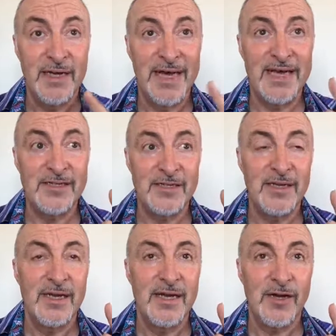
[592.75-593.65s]
As
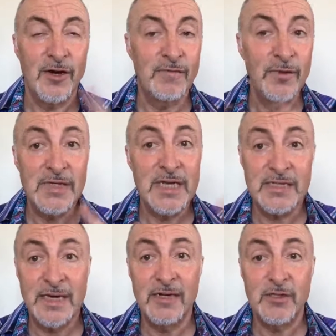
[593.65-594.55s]
convoluted as that
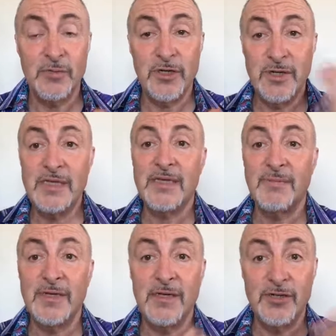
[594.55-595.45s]
sounds, when you need
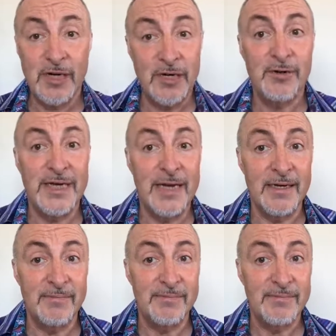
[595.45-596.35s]
something, you generally don't get
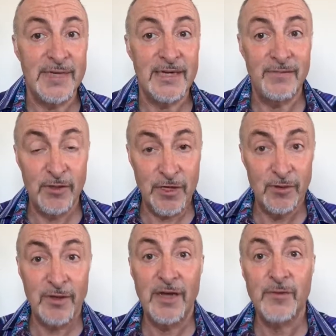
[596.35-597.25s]
it. And if you look at your
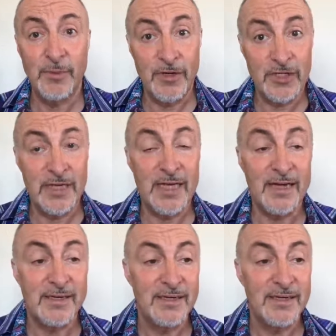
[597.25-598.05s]
own life, you'll probably see that.